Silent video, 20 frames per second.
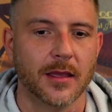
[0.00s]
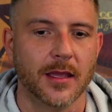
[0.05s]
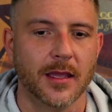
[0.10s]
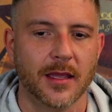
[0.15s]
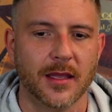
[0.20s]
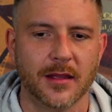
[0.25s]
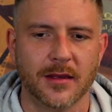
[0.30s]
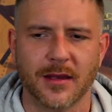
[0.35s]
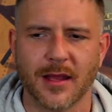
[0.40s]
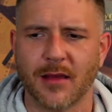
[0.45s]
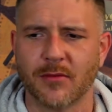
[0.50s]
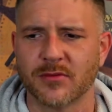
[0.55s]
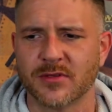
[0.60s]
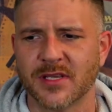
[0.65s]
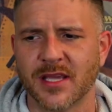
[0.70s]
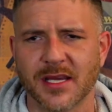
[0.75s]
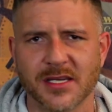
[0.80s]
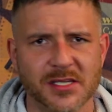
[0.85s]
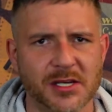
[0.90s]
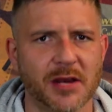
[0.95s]
And I was
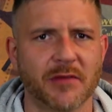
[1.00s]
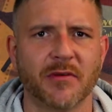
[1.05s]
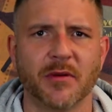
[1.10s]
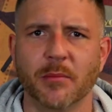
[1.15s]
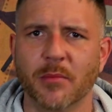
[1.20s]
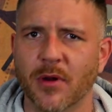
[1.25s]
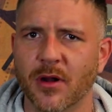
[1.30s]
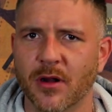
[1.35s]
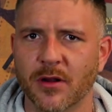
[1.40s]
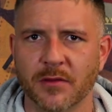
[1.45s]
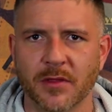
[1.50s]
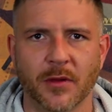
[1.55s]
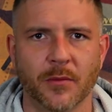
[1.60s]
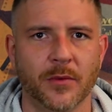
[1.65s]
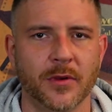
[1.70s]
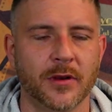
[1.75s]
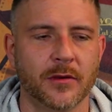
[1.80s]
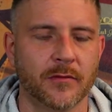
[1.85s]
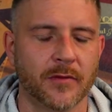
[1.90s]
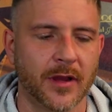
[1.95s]
catching every bug that
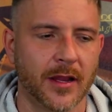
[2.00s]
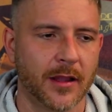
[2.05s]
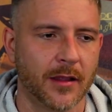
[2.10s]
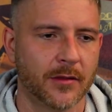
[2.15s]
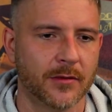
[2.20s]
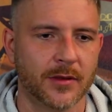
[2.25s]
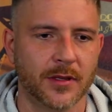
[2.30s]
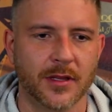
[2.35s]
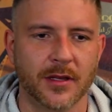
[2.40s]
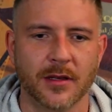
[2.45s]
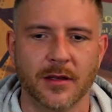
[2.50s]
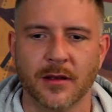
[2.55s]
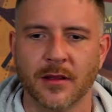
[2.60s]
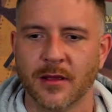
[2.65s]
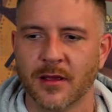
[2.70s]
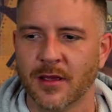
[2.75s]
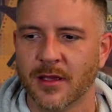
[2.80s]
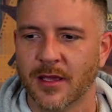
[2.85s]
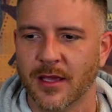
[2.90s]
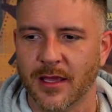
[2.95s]
went around, and
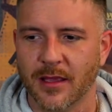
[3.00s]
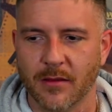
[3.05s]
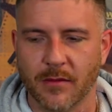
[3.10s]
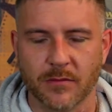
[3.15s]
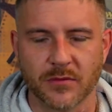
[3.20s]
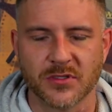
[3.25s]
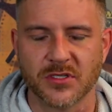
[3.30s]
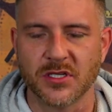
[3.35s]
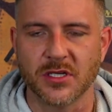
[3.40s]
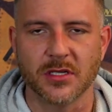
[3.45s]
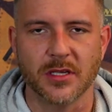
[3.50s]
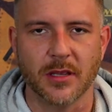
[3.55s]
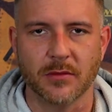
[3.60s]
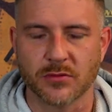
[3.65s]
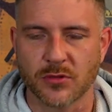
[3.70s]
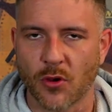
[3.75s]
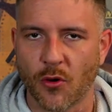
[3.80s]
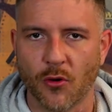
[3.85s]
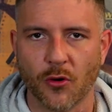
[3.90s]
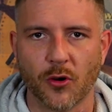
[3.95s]
it
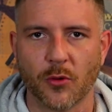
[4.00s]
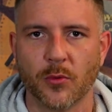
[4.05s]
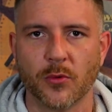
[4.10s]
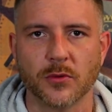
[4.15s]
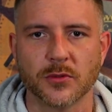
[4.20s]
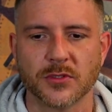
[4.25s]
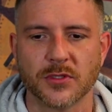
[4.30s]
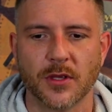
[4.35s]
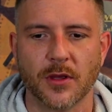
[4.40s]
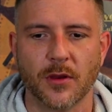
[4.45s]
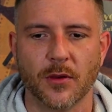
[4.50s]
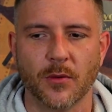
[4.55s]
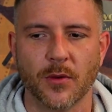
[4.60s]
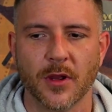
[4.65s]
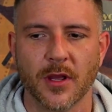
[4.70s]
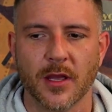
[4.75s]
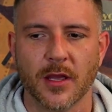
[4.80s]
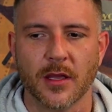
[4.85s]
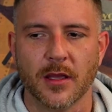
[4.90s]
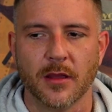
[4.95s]
was horrible.
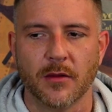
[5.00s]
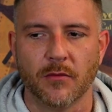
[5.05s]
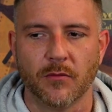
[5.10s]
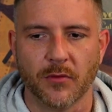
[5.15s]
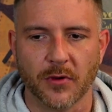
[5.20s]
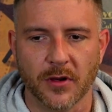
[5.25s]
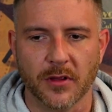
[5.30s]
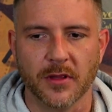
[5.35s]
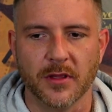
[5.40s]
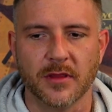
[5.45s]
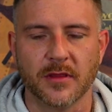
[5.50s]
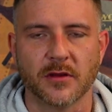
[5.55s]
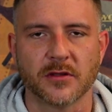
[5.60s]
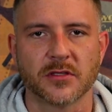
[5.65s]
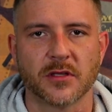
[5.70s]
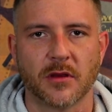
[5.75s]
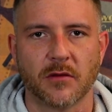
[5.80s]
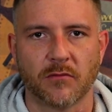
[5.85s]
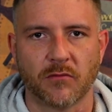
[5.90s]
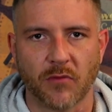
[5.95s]
So really,
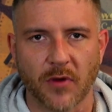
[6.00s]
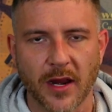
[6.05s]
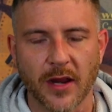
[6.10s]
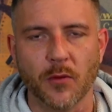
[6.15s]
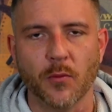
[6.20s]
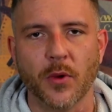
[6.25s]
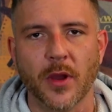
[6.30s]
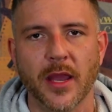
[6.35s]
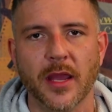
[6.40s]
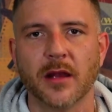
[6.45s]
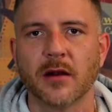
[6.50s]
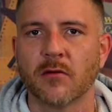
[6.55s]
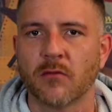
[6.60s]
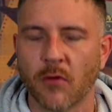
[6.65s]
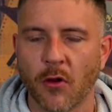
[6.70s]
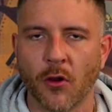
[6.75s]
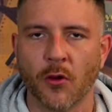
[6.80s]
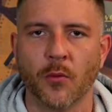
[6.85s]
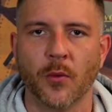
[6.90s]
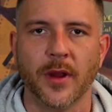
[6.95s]
there's a right way and a
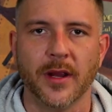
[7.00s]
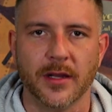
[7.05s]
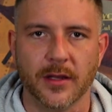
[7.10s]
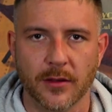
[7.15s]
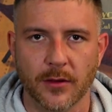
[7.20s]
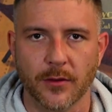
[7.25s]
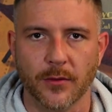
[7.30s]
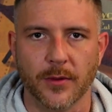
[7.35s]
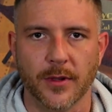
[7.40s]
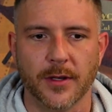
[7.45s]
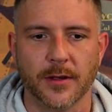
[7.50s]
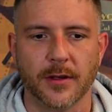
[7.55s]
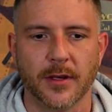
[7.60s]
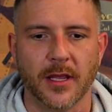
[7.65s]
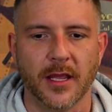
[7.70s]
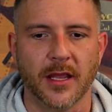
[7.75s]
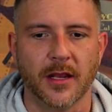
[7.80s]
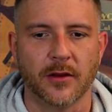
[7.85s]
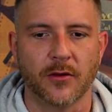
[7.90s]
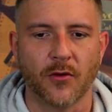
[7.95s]
wrong way to do it,
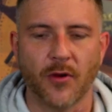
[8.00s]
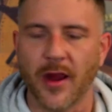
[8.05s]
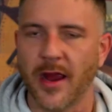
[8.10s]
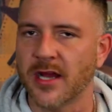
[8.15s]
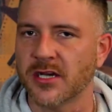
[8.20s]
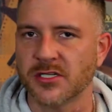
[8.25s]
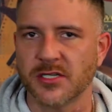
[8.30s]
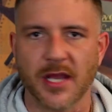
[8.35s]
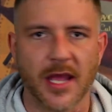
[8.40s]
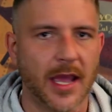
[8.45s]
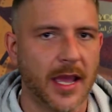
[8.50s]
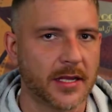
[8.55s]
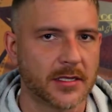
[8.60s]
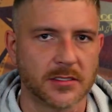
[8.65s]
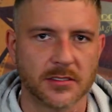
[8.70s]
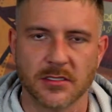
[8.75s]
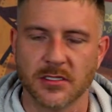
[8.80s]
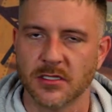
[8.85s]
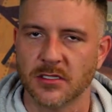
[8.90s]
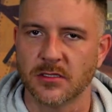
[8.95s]
and crash
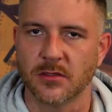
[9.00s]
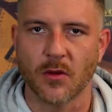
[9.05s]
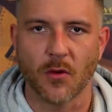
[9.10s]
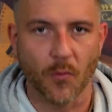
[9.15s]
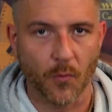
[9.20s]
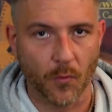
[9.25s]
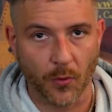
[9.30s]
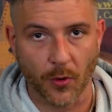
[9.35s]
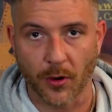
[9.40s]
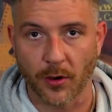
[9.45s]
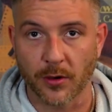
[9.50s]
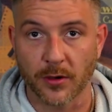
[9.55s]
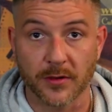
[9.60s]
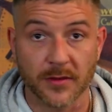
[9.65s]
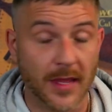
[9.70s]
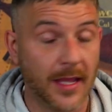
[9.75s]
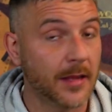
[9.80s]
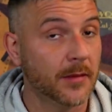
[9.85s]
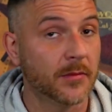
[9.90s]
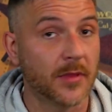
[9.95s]
diets just don't work.
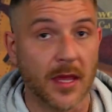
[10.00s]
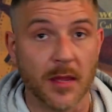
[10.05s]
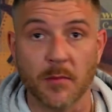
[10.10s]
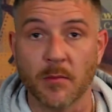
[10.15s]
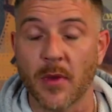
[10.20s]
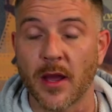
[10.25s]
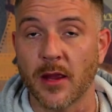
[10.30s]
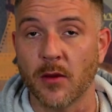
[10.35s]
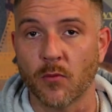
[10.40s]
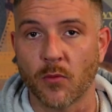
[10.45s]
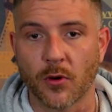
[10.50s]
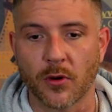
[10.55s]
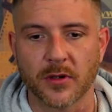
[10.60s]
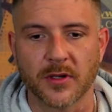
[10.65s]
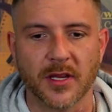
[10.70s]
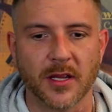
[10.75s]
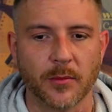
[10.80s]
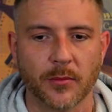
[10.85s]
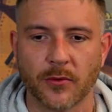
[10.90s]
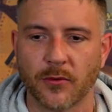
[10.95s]
They might
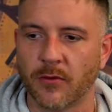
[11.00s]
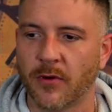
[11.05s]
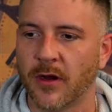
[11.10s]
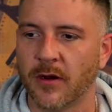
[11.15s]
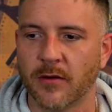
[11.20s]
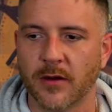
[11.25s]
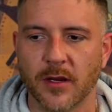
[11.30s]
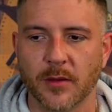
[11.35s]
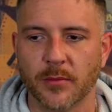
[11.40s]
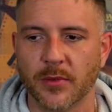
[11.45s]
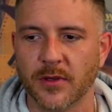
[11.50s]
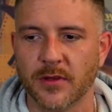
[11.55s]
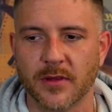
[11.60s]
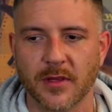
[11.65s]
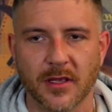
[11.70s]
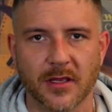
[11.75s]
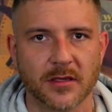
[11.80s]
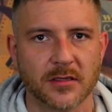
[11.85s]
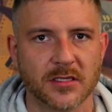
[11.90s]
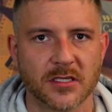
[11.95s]
work temporary,
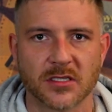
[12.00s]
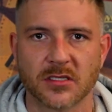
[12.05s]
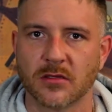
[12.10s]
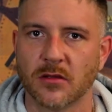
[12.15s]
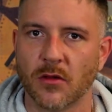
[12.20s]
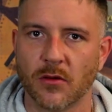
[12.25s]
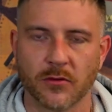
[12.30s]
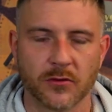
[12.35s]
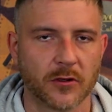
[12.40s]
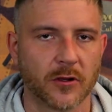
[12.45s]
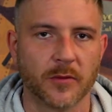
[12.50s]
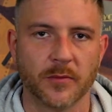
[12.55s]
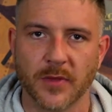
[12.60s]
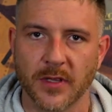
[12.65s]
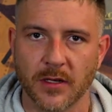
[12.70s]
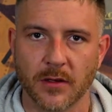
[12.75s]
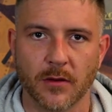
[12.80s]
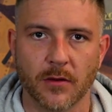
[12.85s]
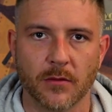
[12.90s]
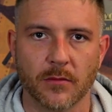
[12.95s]
but just long term
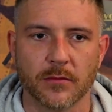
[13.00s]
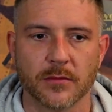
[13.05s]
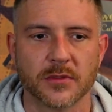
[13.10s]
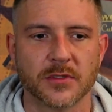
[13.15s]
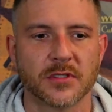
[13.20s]
they don't.